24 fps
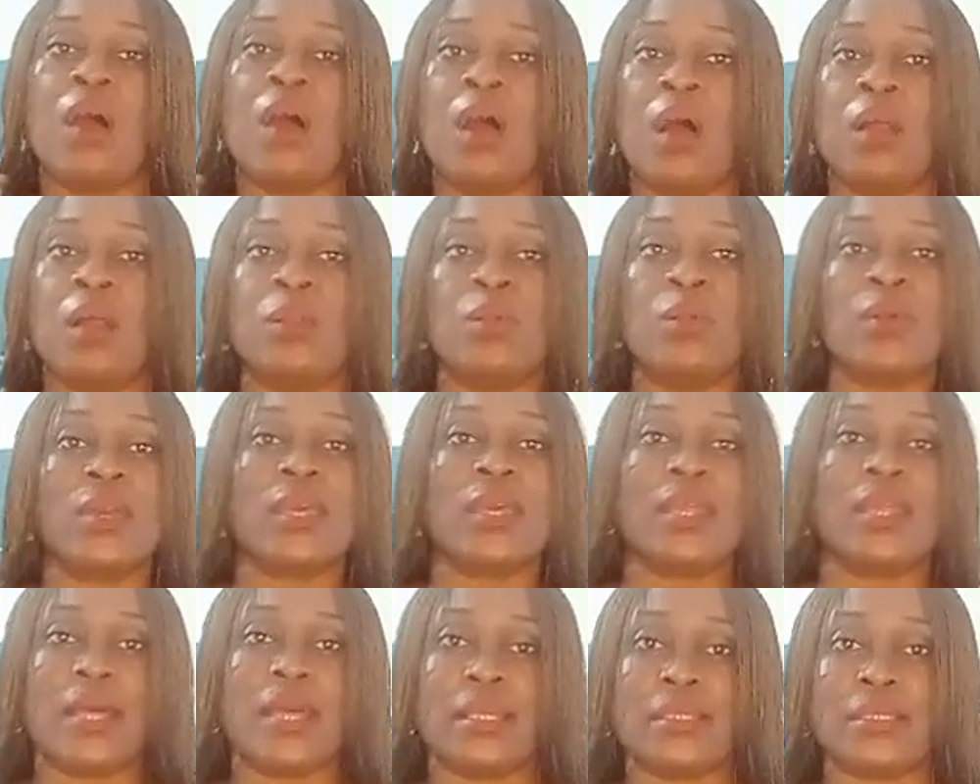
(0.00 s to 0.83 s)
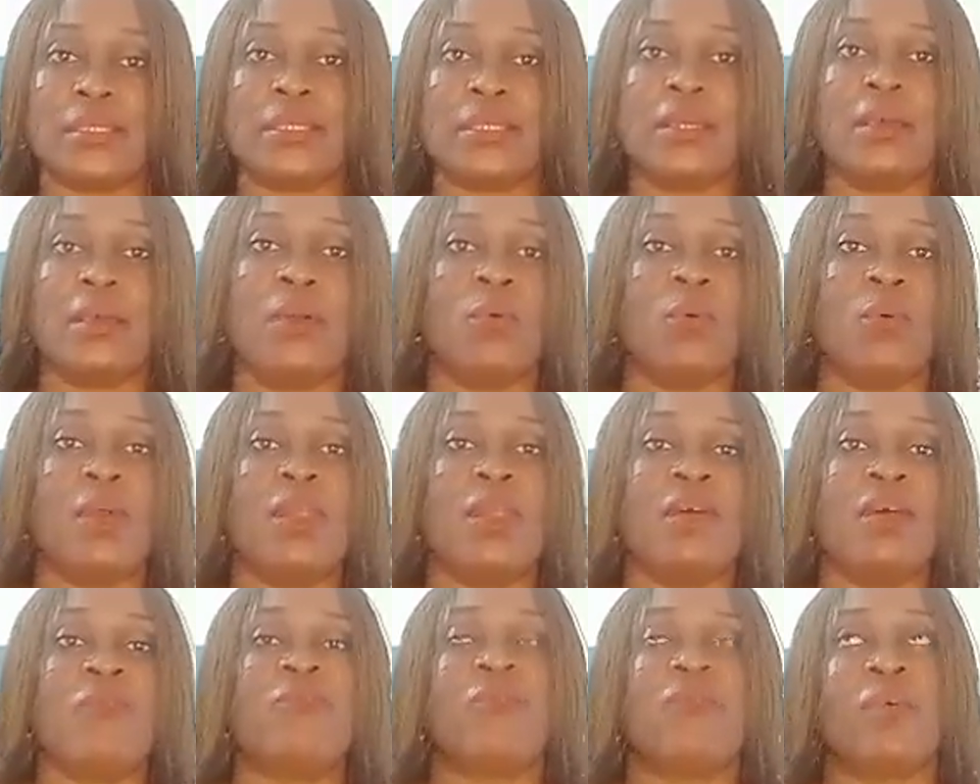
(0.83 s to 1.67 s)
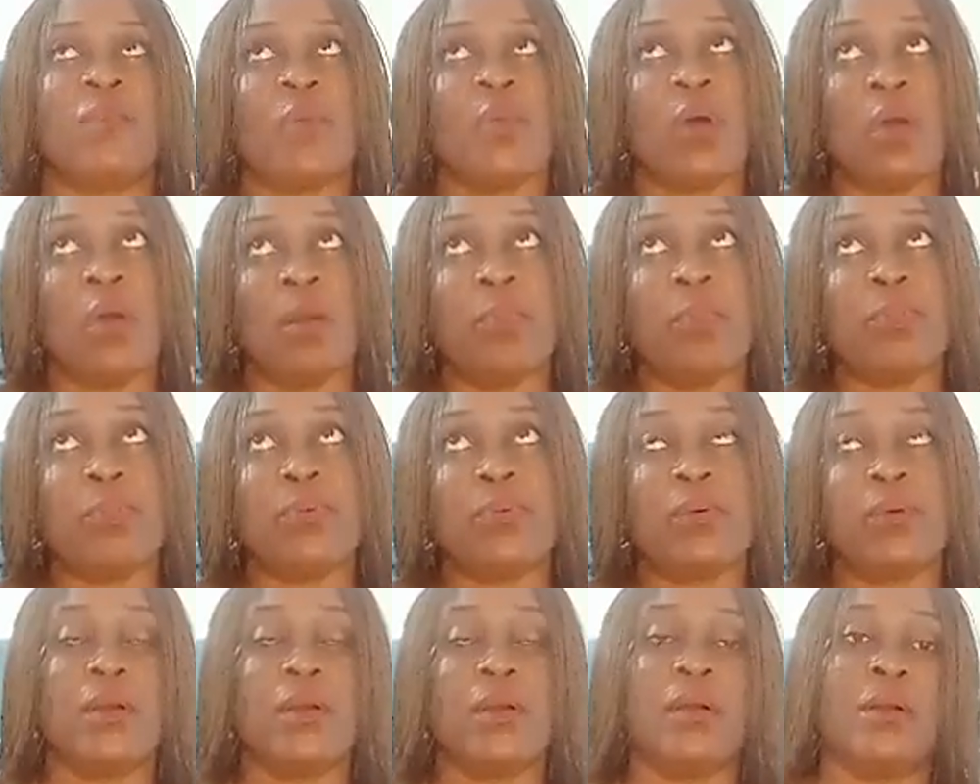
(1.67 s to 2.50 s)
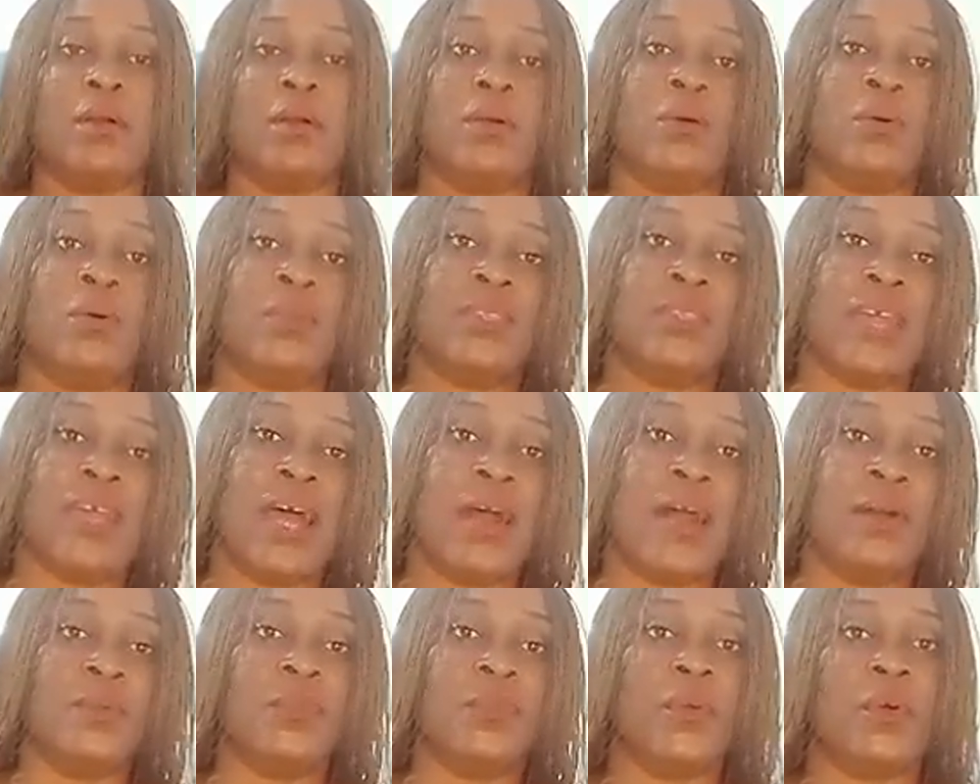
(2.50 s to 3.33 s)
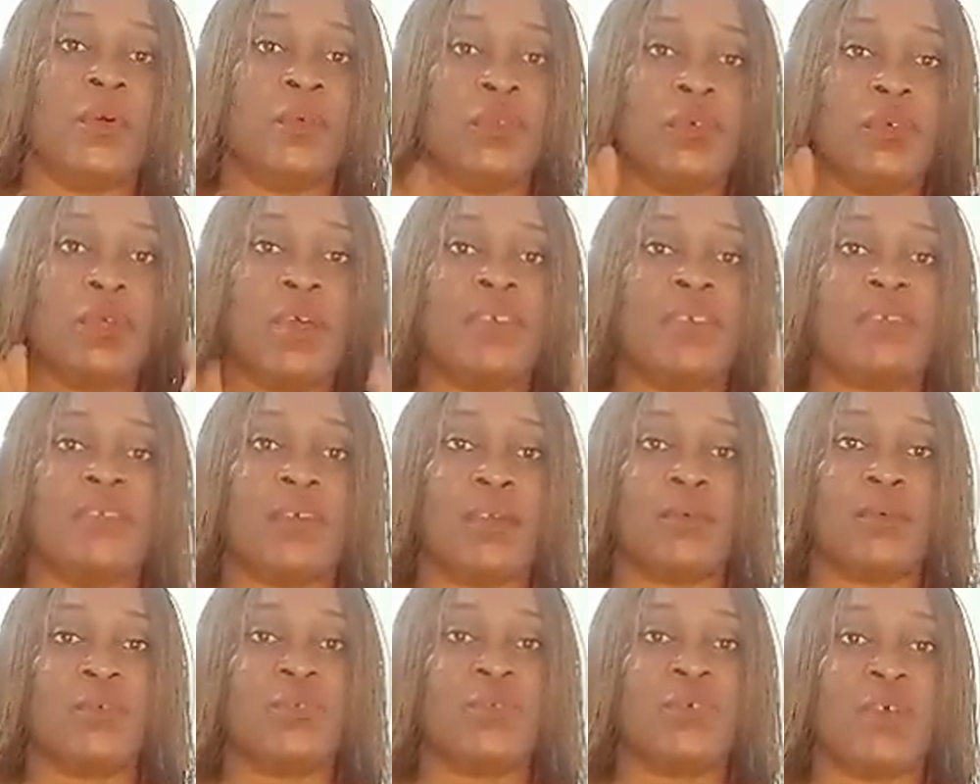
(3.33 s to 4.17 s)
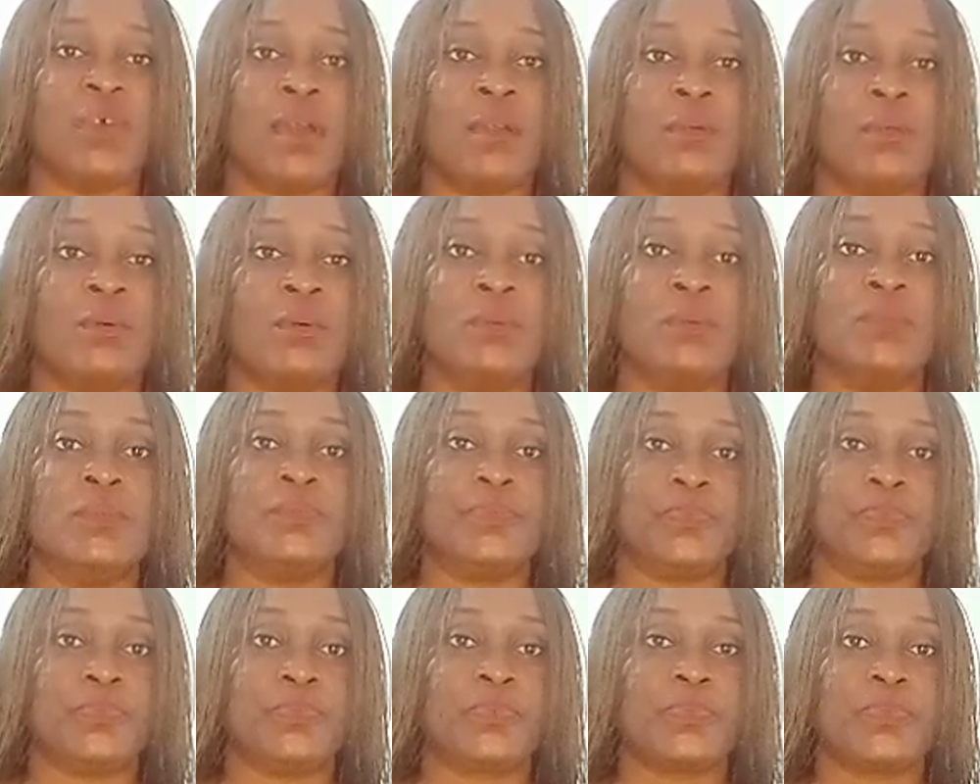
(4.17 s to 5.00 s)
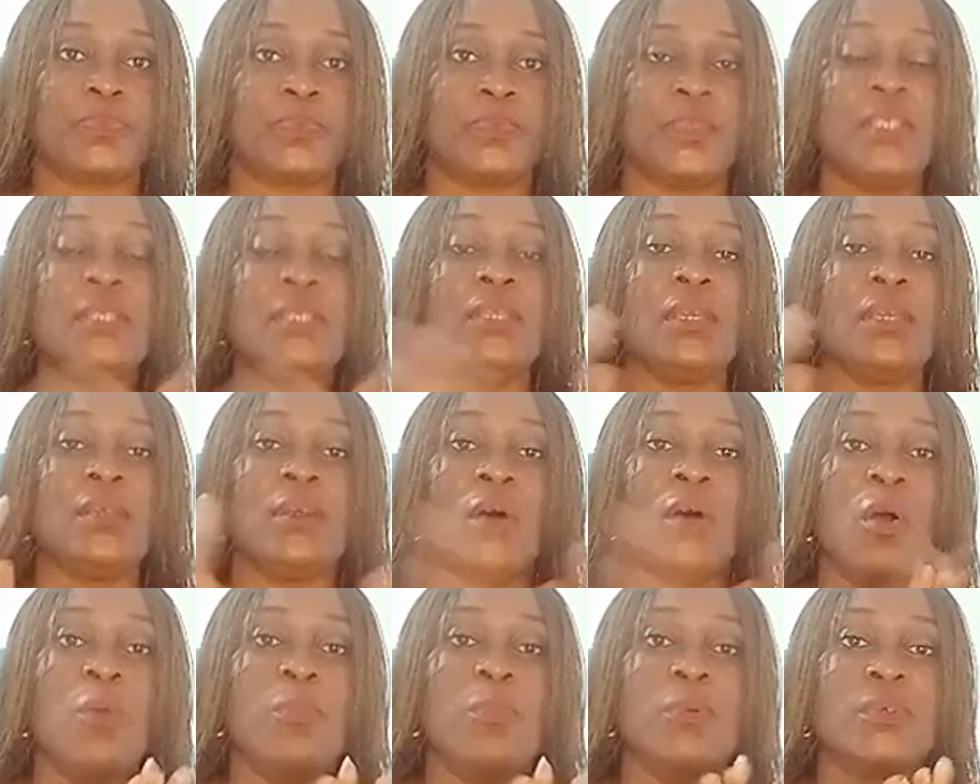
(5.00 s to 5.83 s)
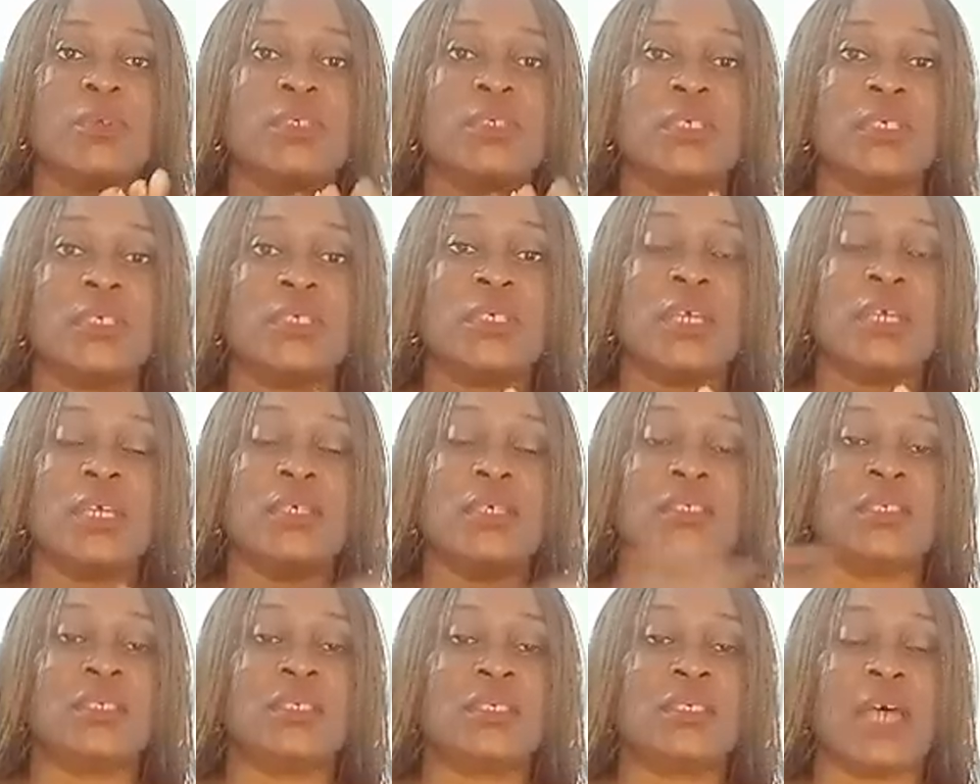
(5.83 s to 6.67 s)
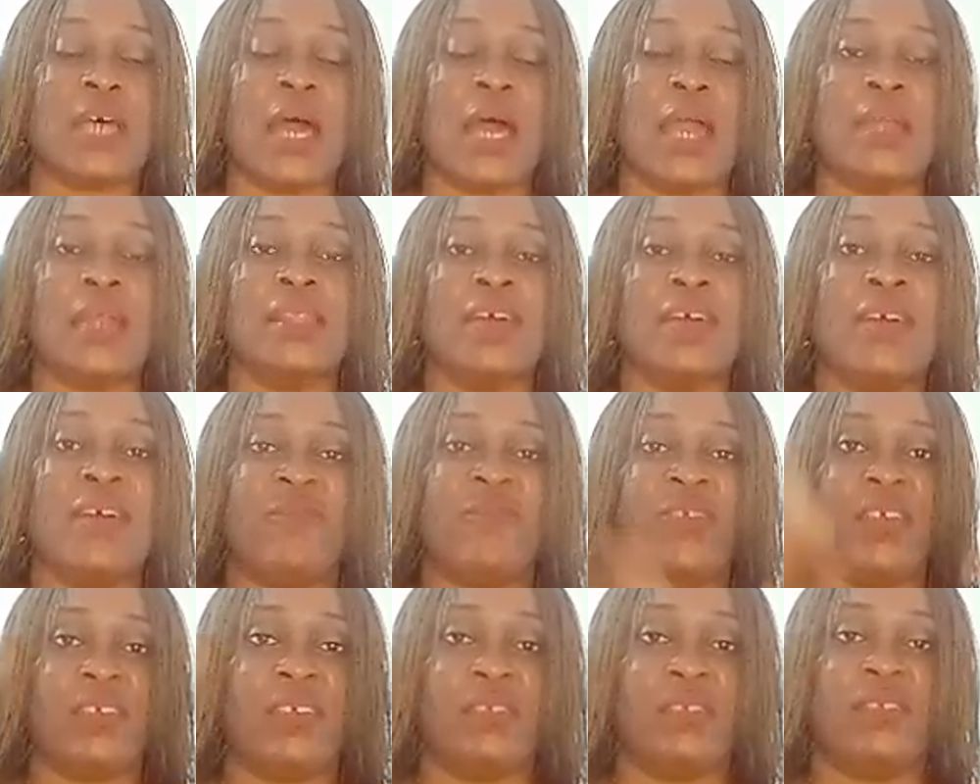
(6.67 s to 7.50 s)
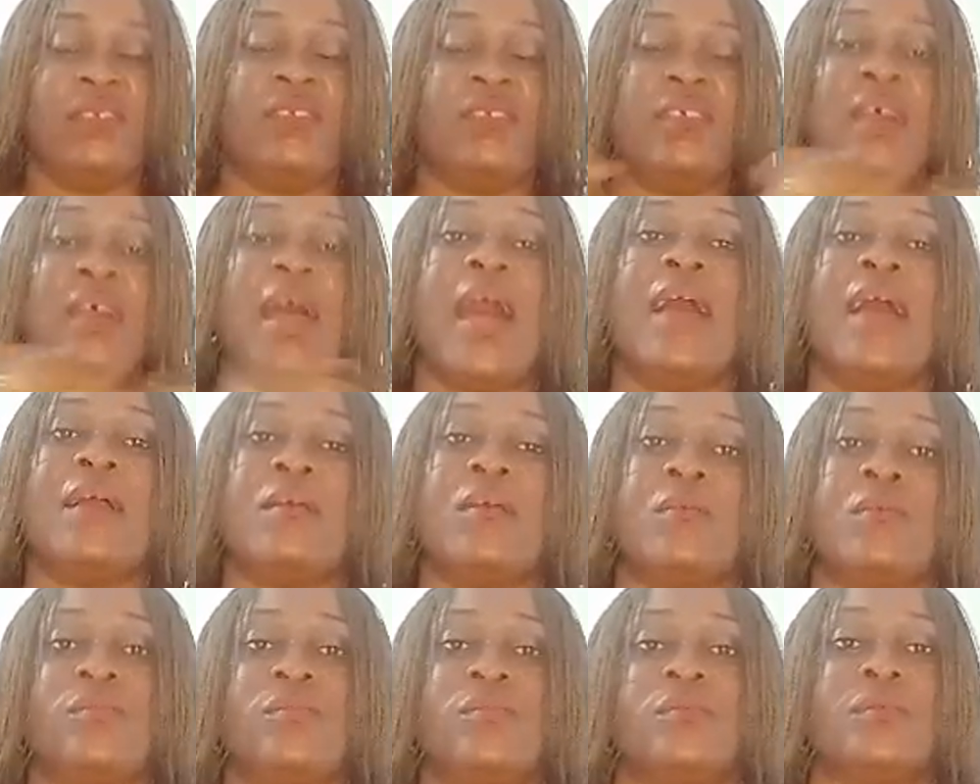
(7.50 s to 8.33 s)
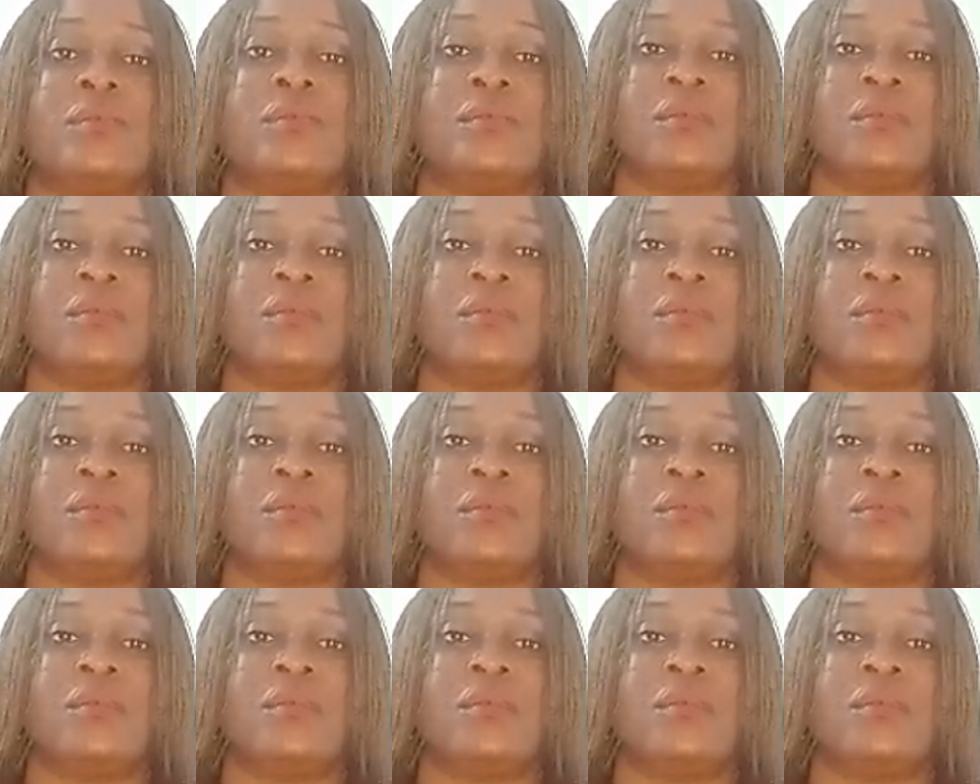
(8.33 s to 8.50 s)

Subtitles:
are looking at, whether from up or down of the right angle triangle, the opposite is the side that faces the angle.